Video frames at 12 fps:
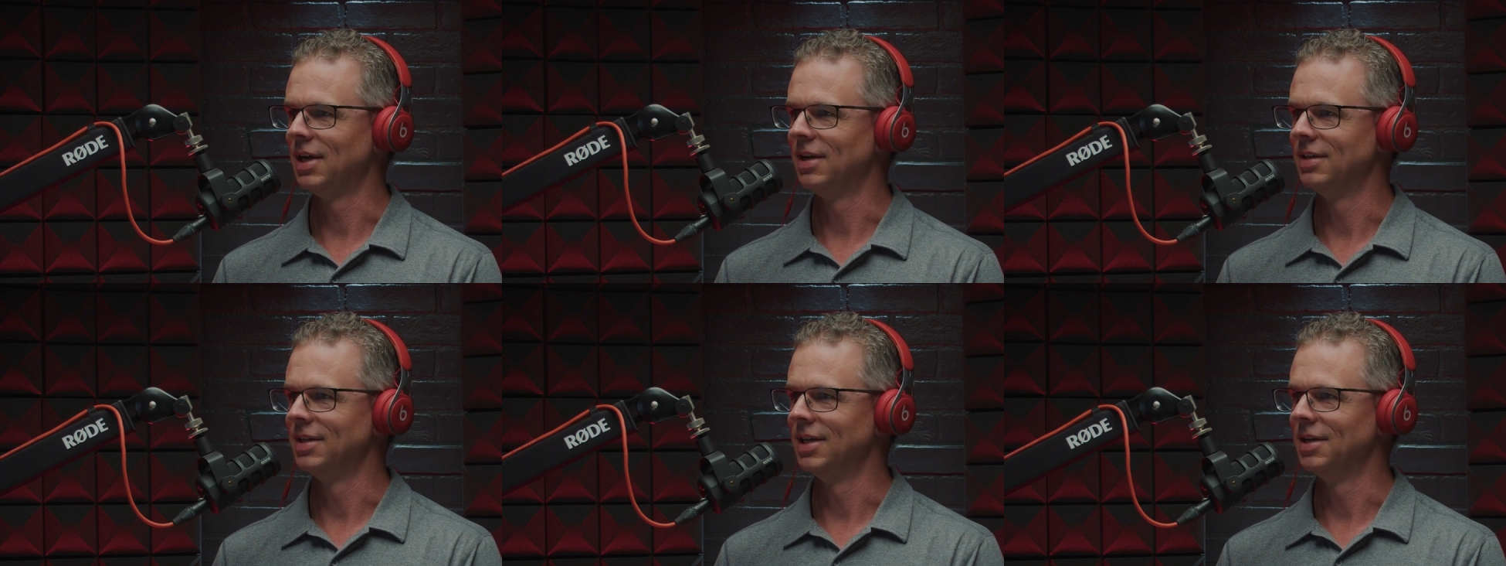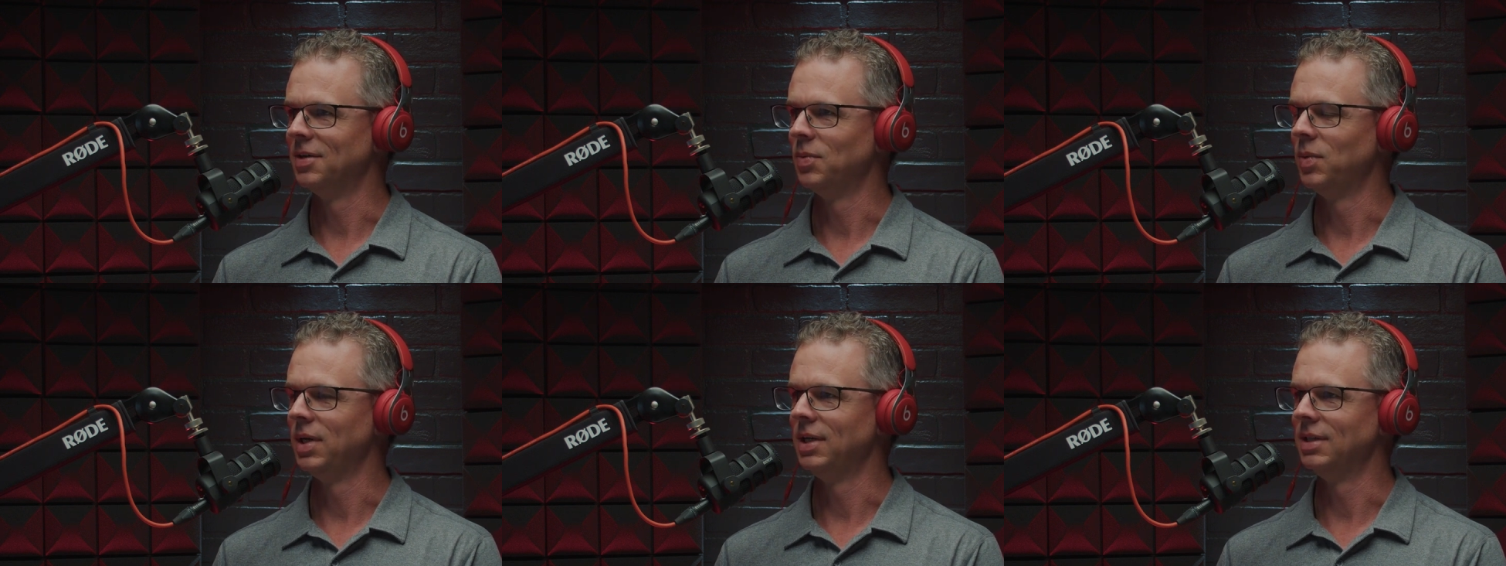on
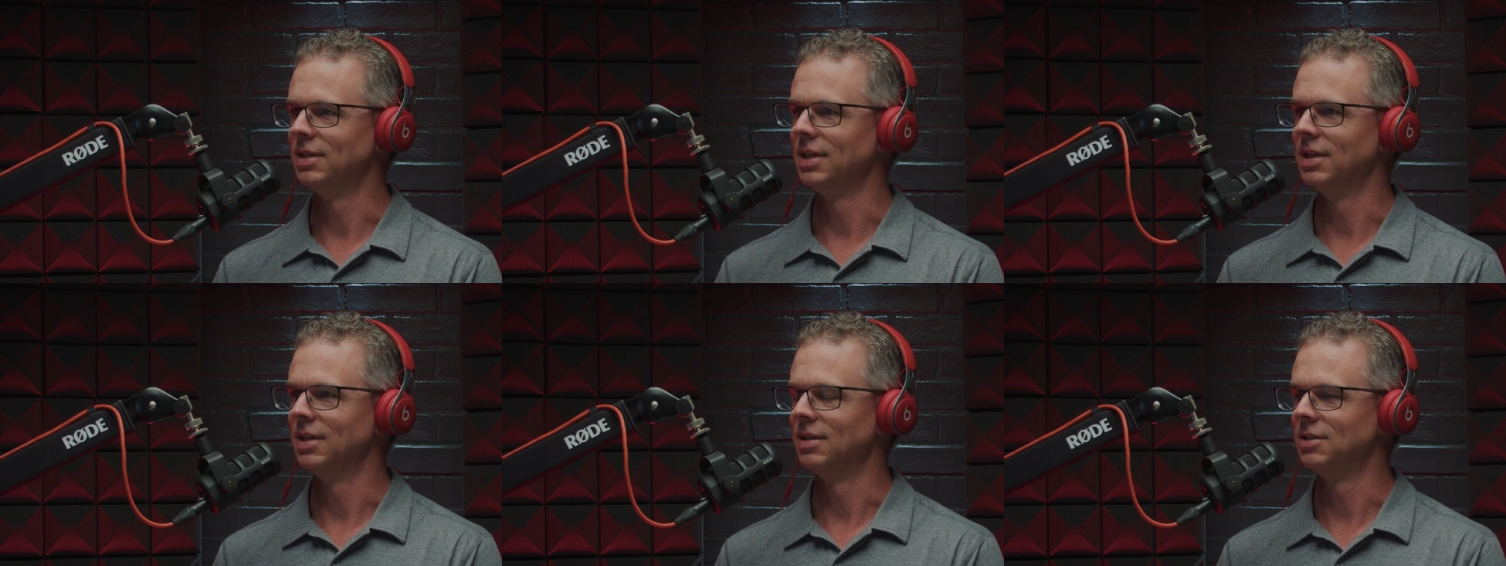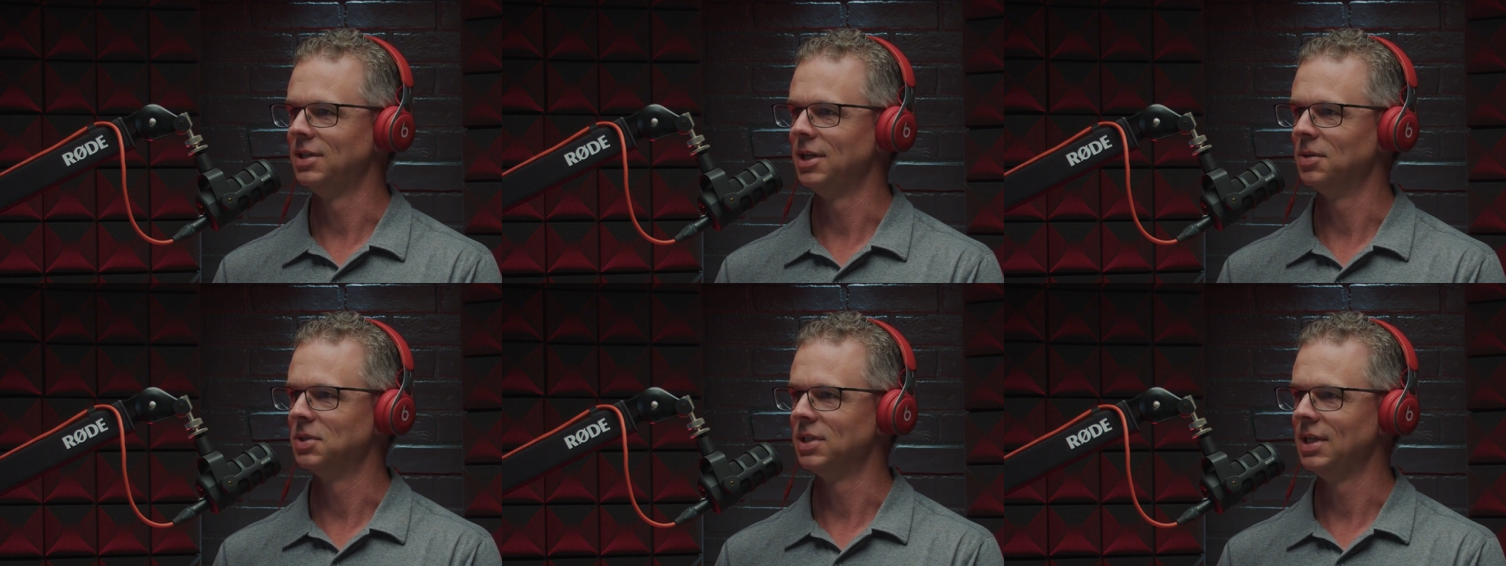winning the
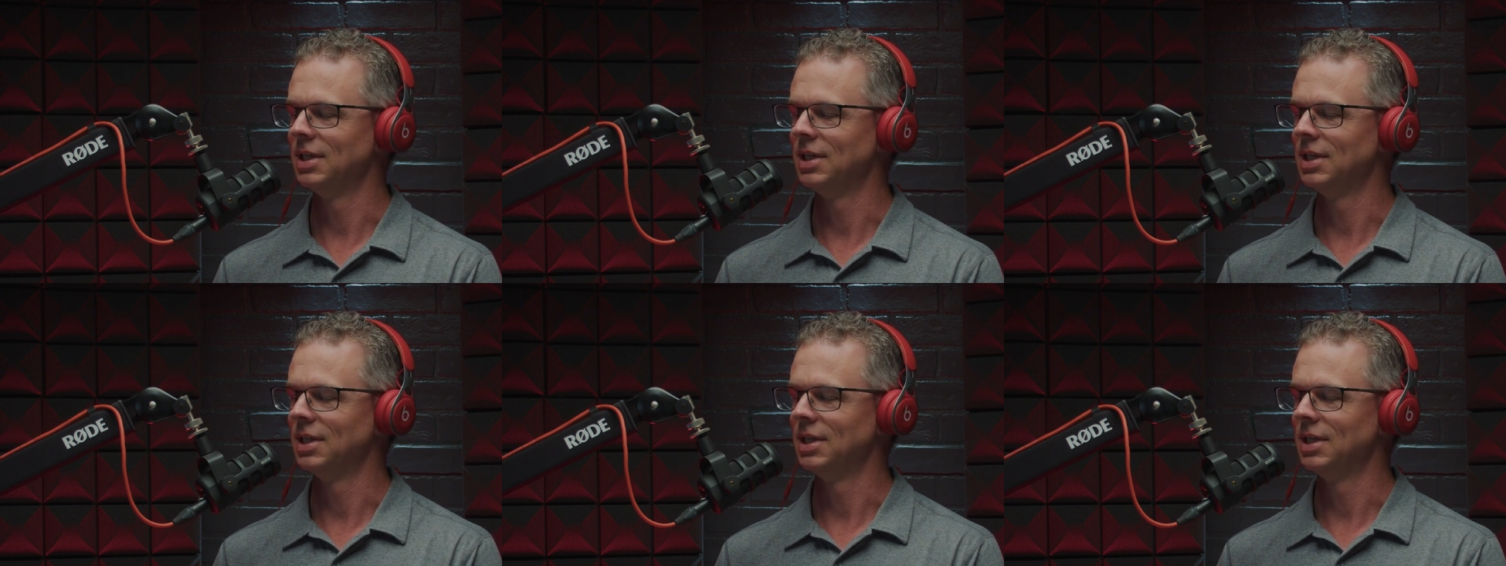TOC.